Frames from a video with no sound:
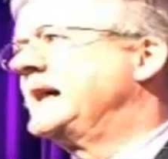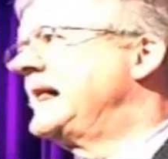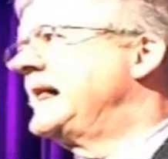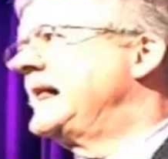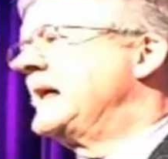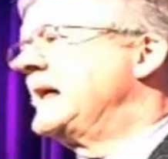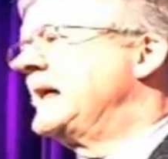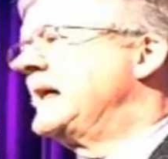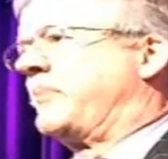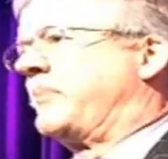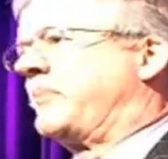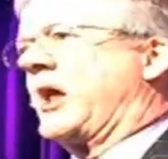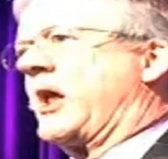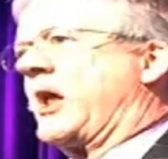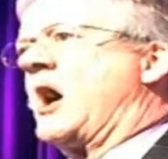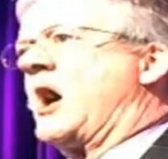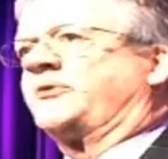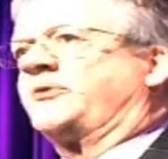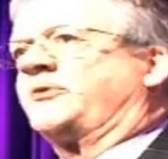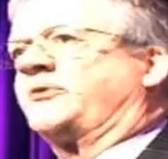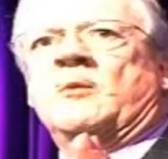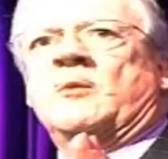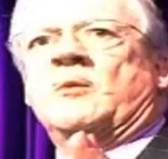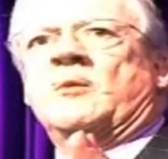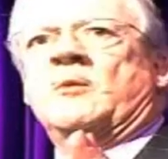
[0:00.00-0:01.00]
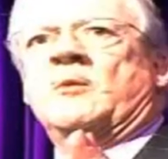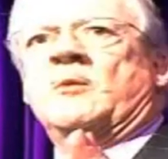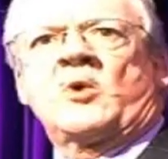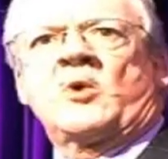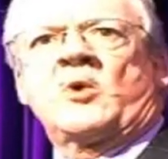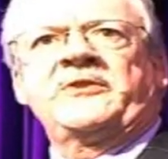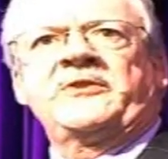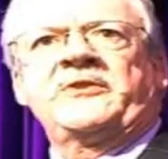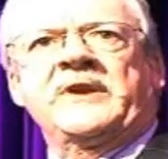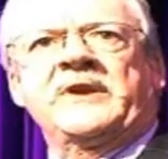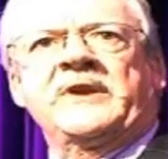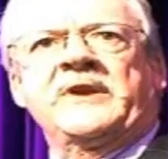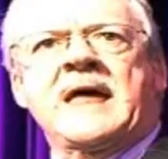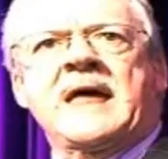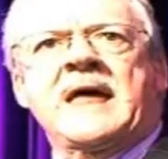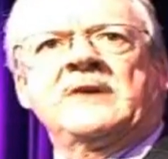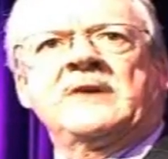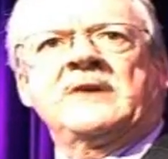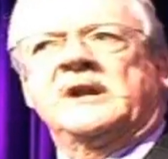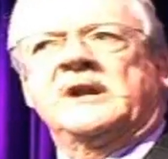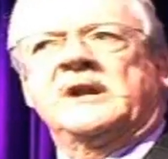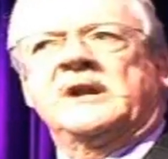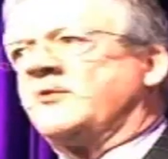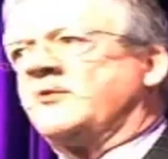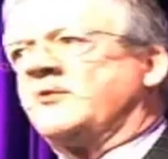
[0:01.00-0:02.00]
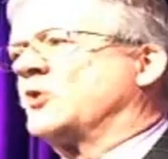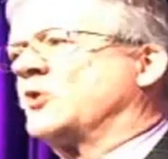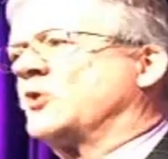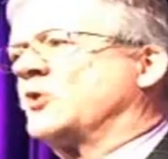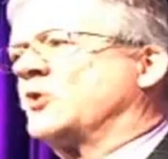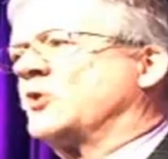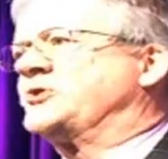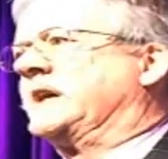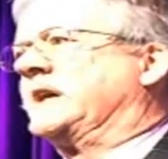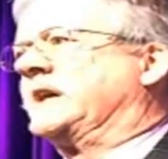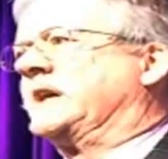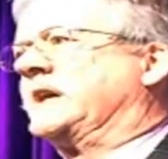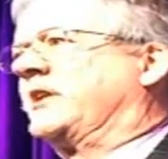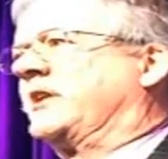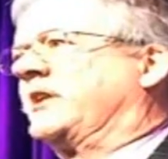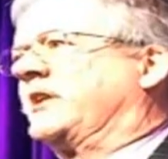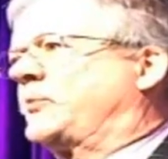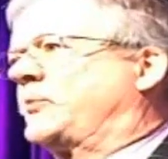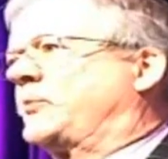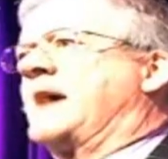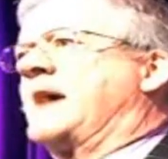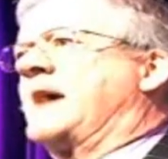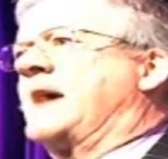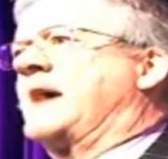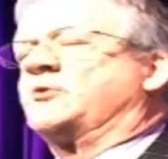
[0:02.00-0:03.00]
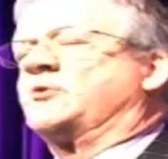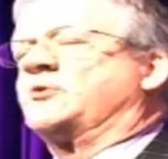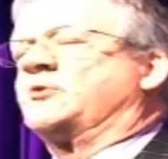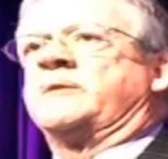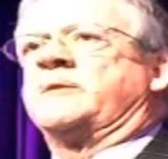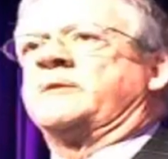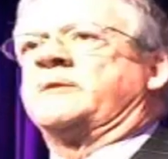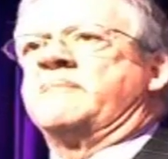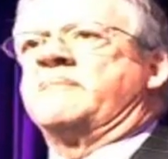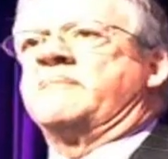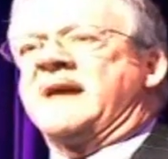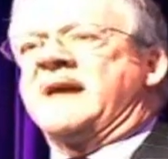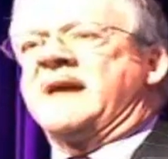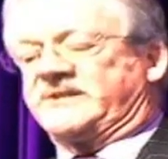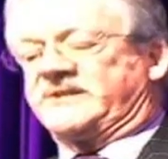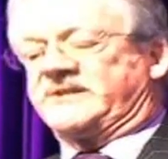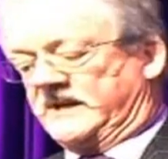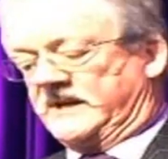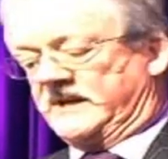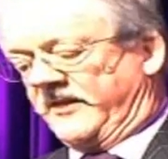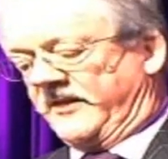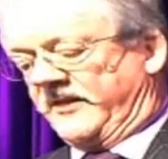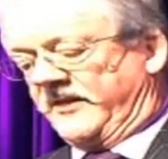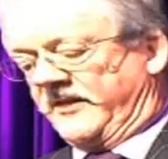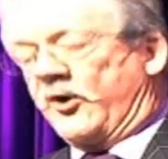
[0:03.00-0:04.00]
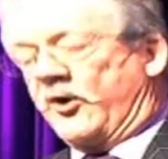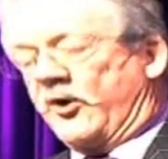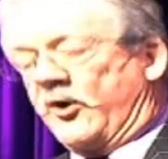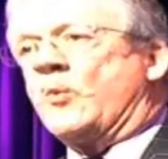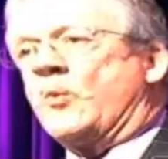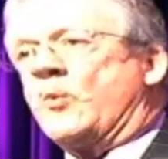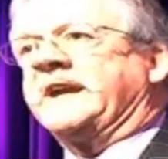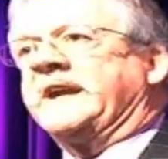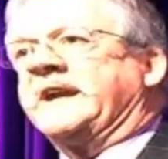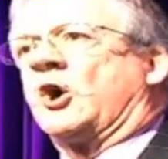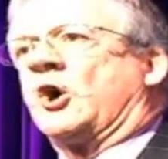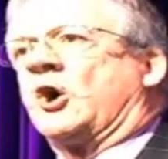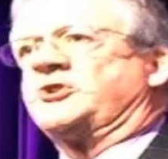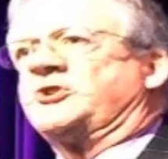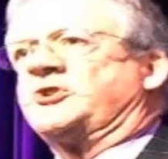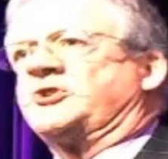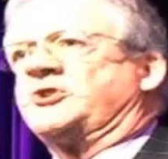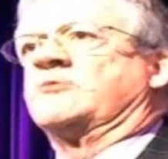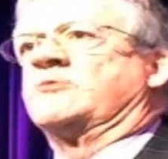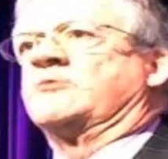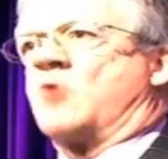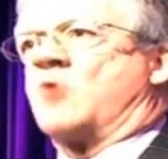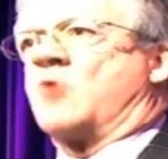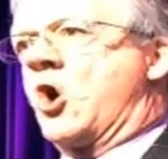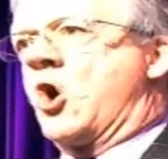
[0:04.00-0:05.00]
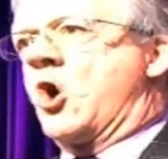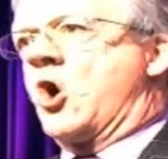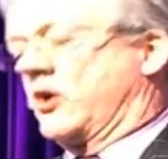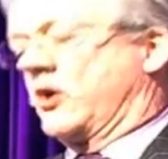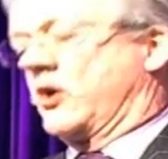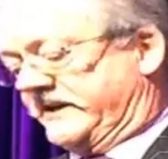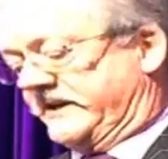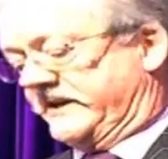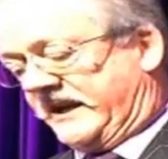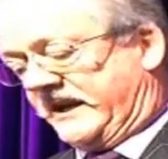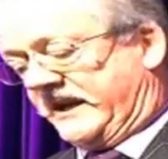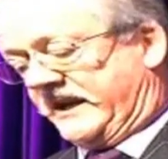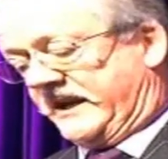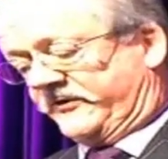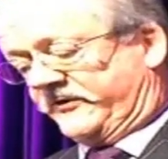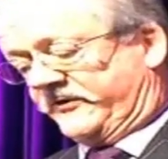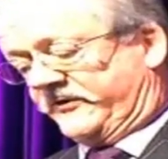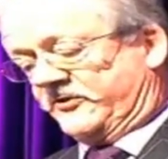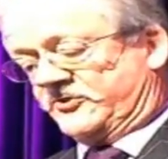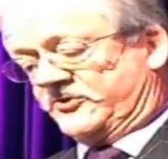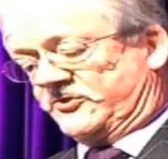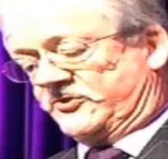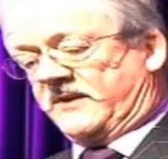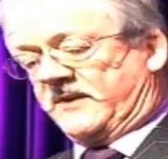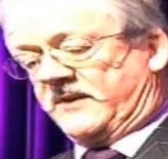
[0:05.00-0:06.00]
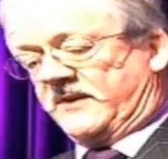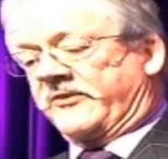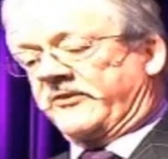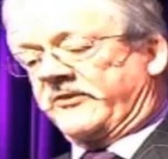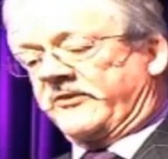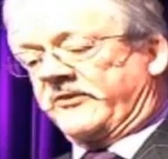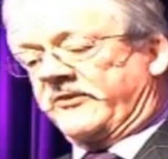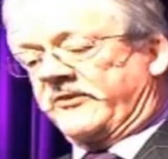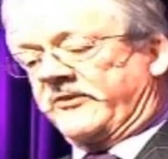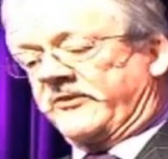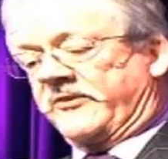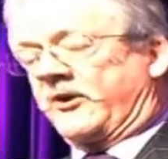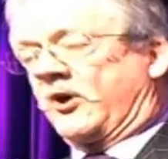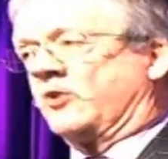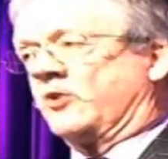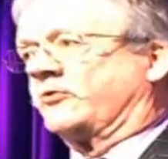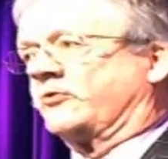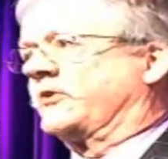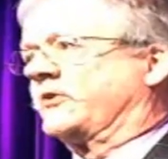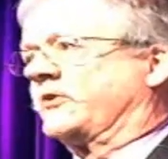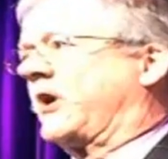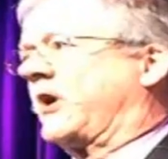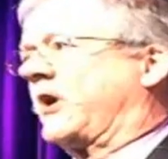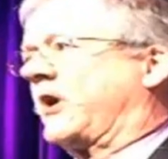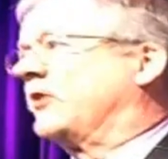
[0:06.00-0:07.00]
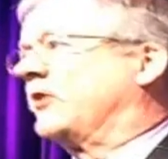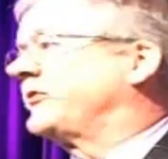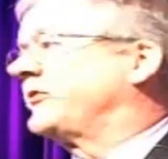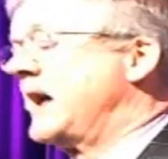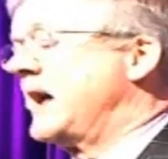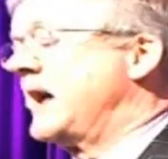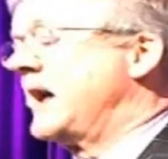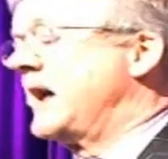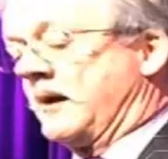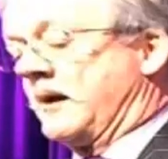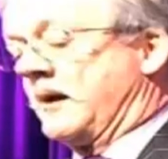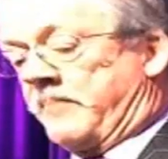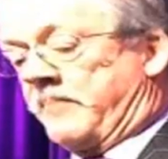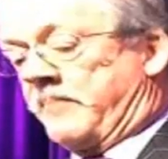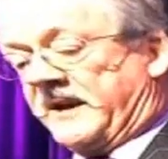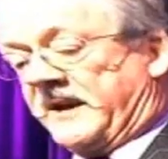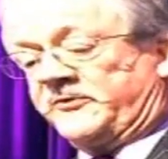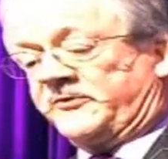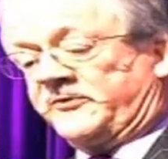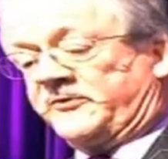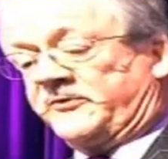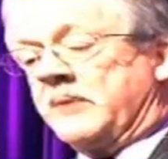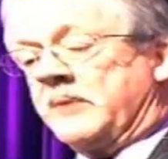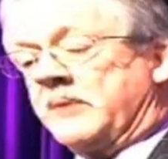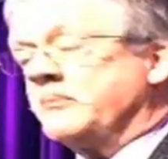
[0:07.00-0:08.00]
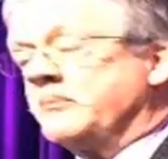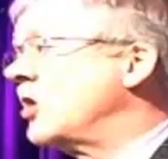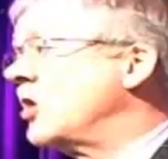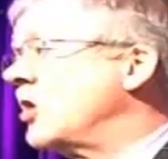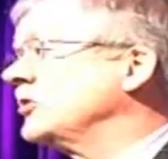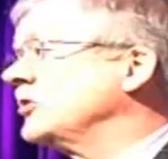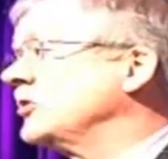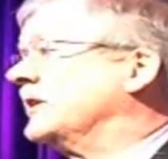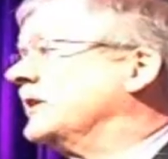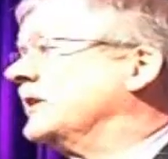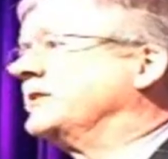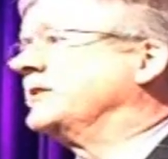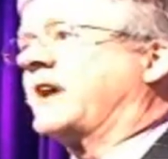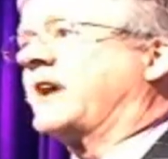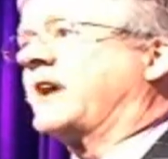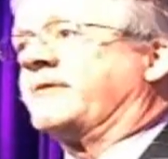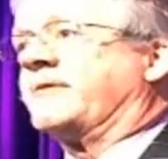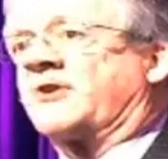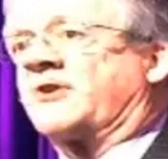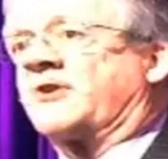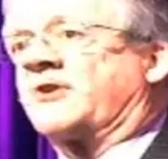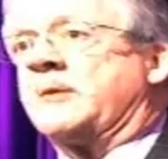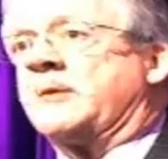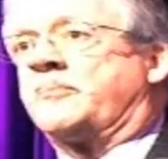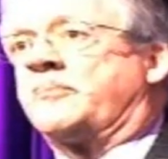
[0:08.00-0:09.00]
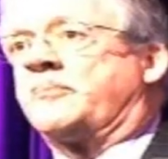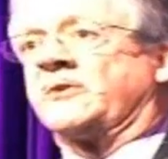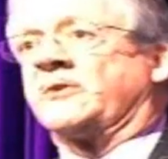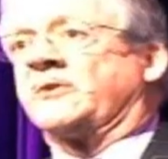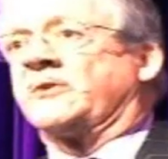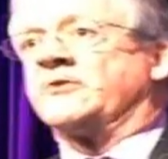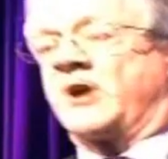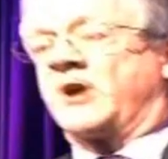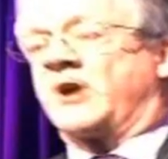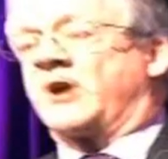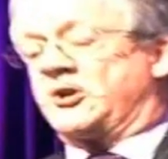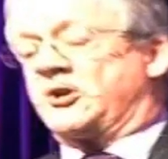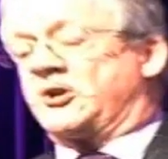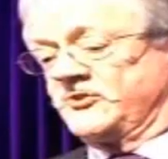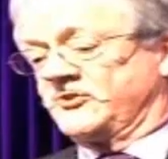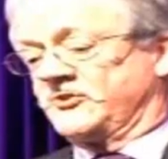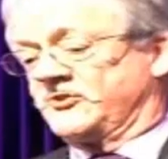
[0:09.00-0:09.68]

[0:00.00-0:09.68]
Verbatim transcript: but after, what is it now, nearly 40 years, we have to admit that we got it wrong and it isn't delivering those results. But if Tim Congdon gave a great presentation,